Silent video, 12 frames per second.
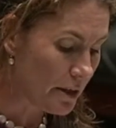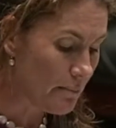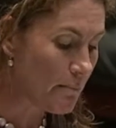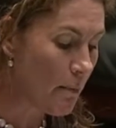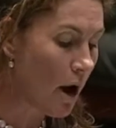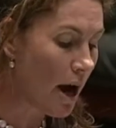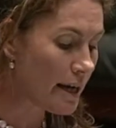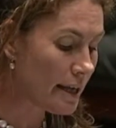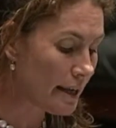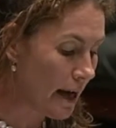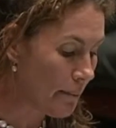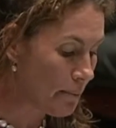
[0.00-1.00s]
the
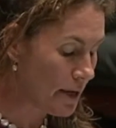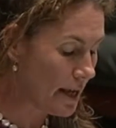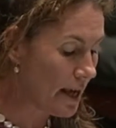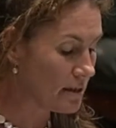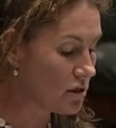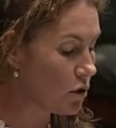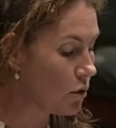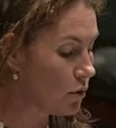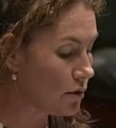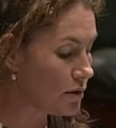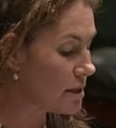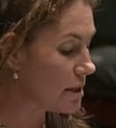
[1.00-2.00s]
mining company has
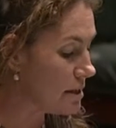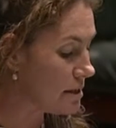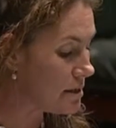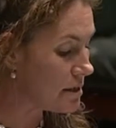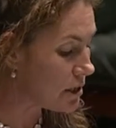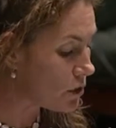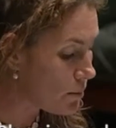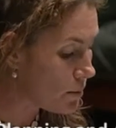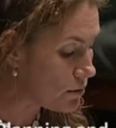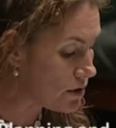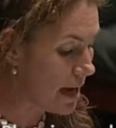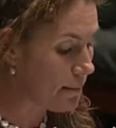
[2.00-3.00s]
caused
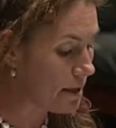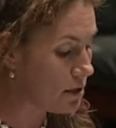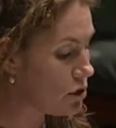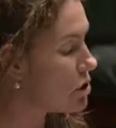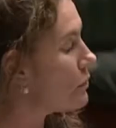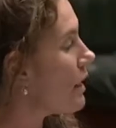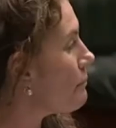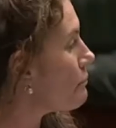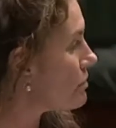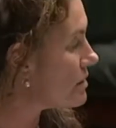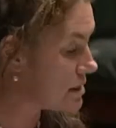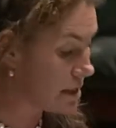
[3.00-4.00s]
considerable damage to our
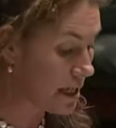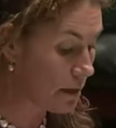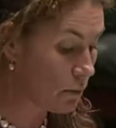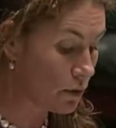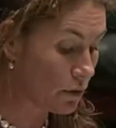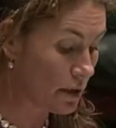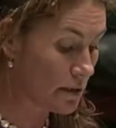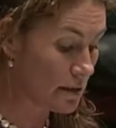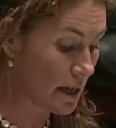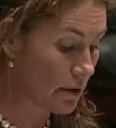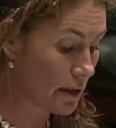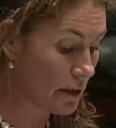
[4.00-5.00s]
pristine
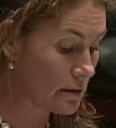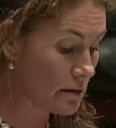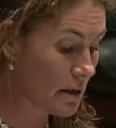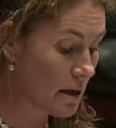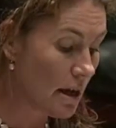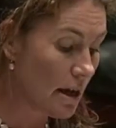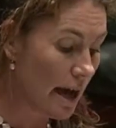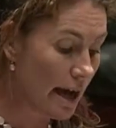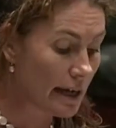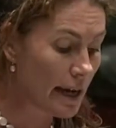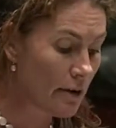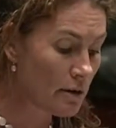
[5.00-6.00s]
wilderness areas.
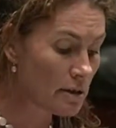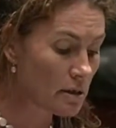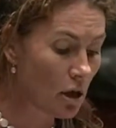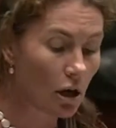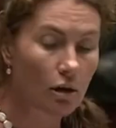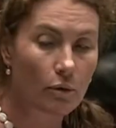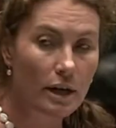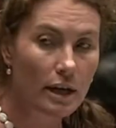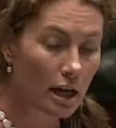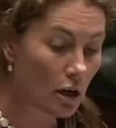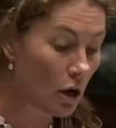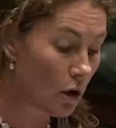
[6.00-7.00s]
At Clarence
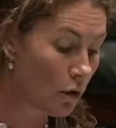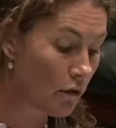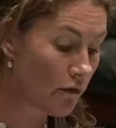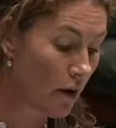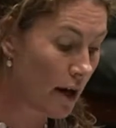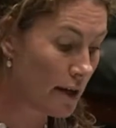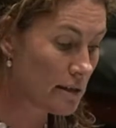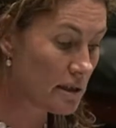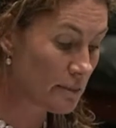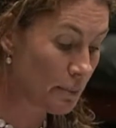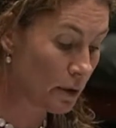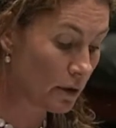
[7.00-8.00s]
Colliery, a coal fines
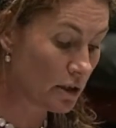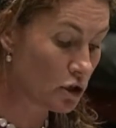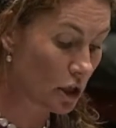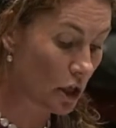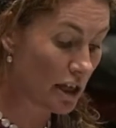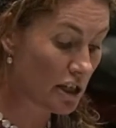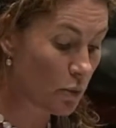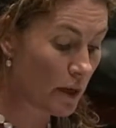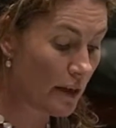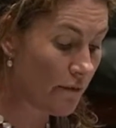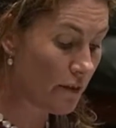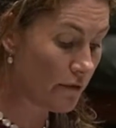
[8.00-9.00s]
spill in July
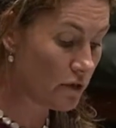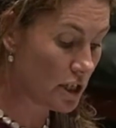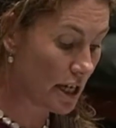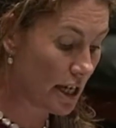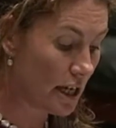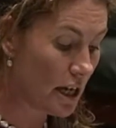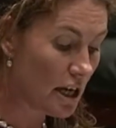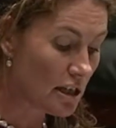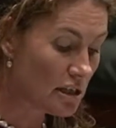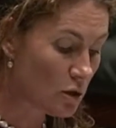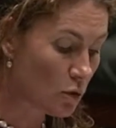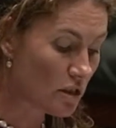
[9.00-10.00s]
2015
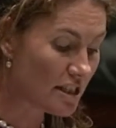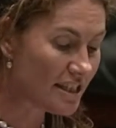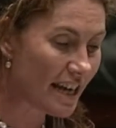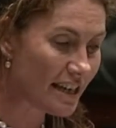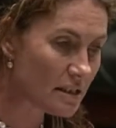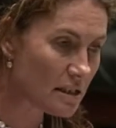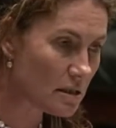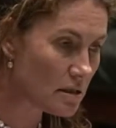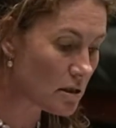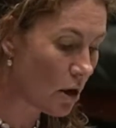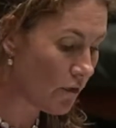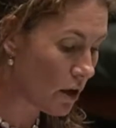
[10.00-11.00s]
saw
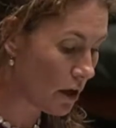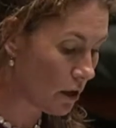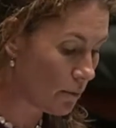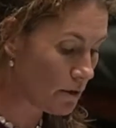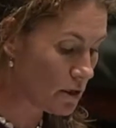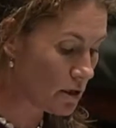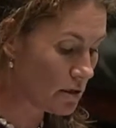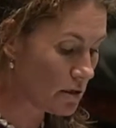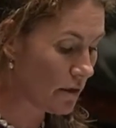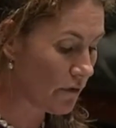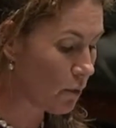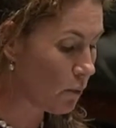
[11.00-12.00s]
dozens of
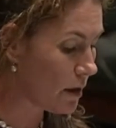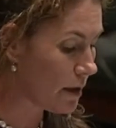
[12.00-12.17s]
kilometres of the